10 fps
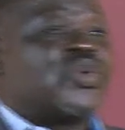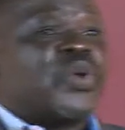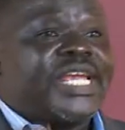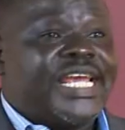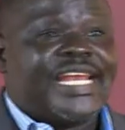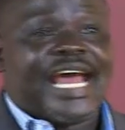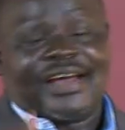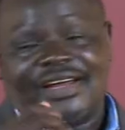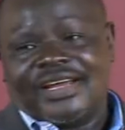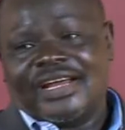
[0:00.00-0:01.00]
to hinder
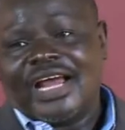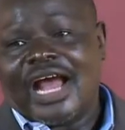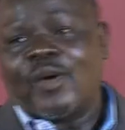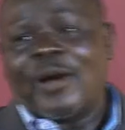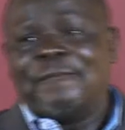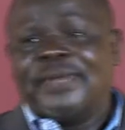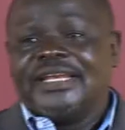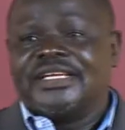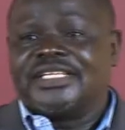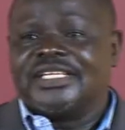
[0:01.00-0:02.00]
our
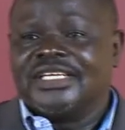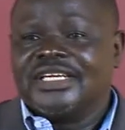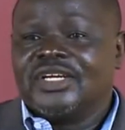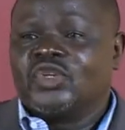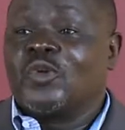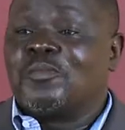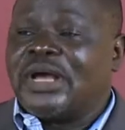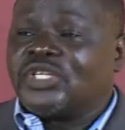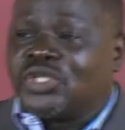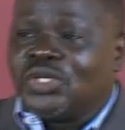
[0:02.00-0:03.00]
ability to
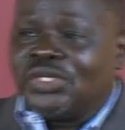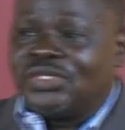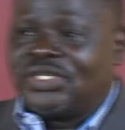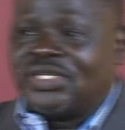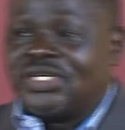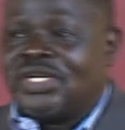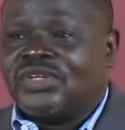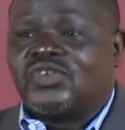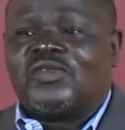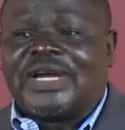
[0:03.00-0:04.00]
pursue,
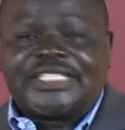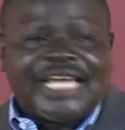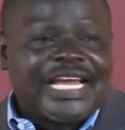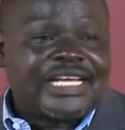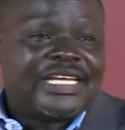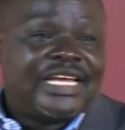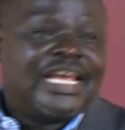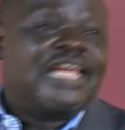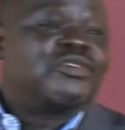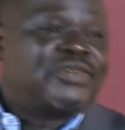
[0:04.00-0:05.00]
to overtake,
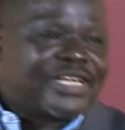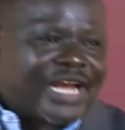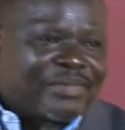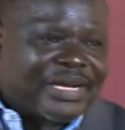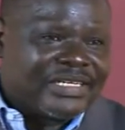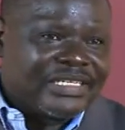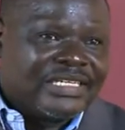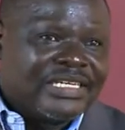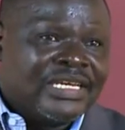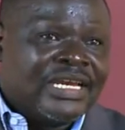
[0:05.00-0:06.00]
and to recover.
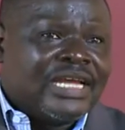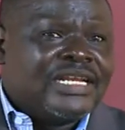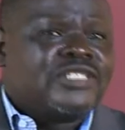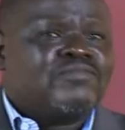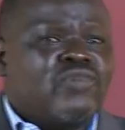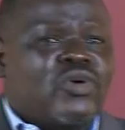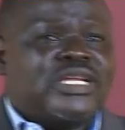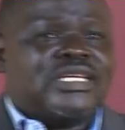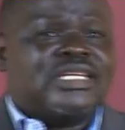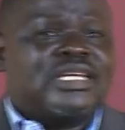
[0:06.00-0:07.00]
And this
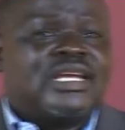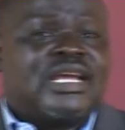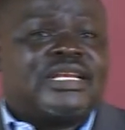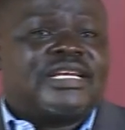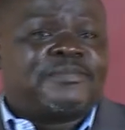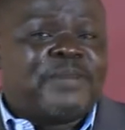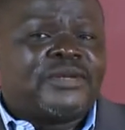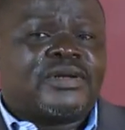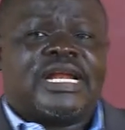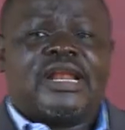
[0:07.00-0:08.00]
morning, the
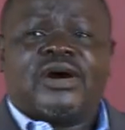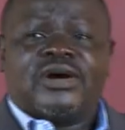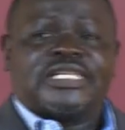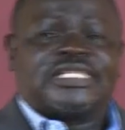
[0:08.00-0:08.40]
Spirit of the Lord